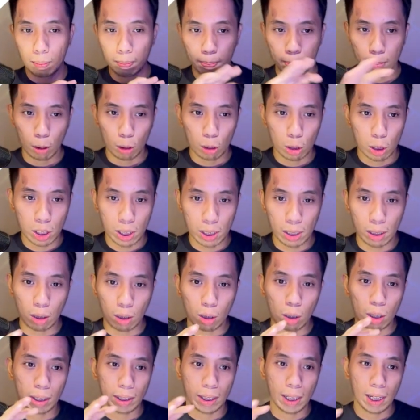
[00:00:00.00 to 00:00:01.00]
push the
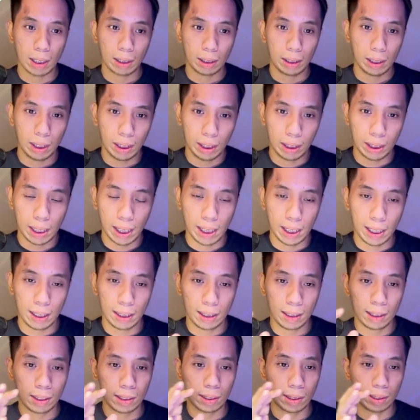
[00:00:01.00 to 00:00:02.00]
contact
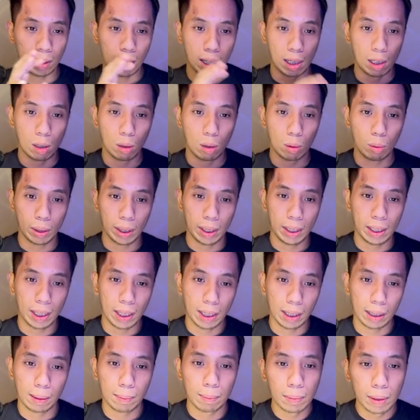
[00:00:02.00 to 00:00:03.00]
details along with
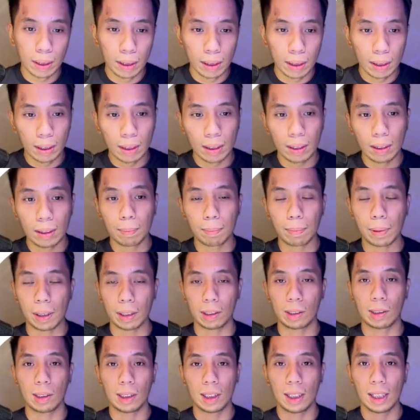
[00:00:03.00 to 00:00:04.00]
the
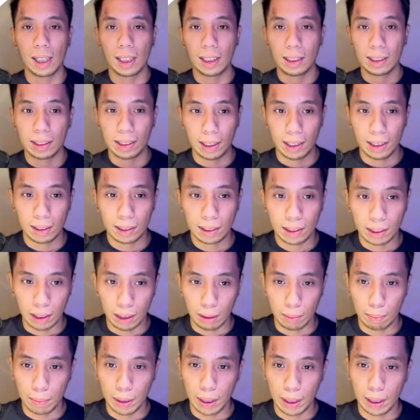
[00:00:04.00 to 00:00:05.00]
personalized sales
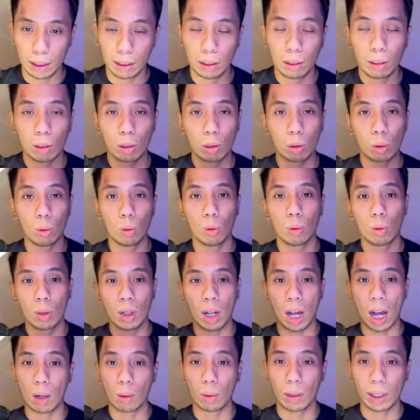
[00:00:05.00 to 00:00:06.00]
email to
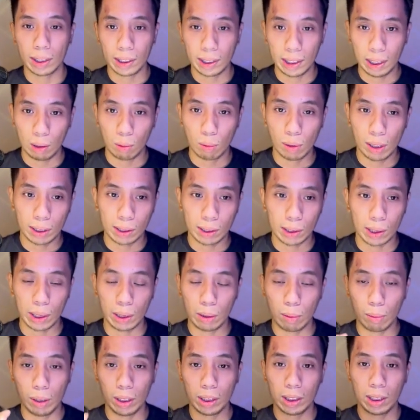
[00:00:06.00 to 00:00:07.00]
our
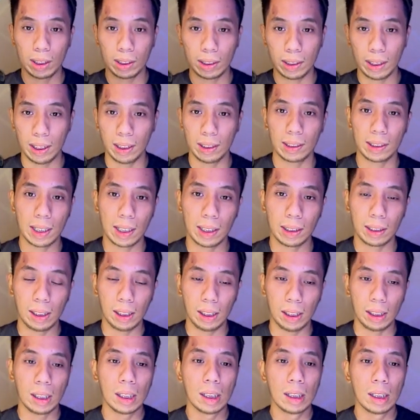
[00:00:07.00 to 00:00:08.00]
sequencer, which is
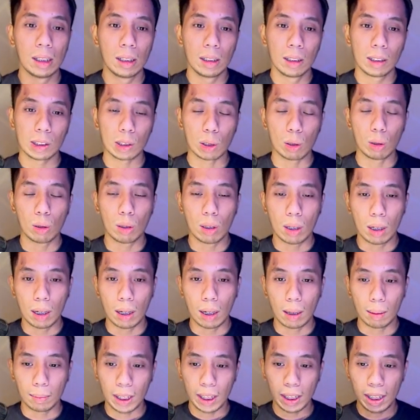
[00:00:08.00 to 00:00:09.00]
Instantly. So
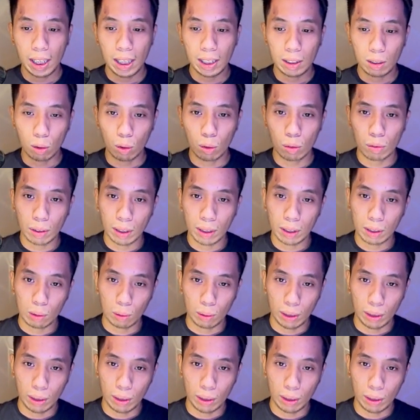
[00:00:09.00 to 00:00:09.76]
I'm gonna head over to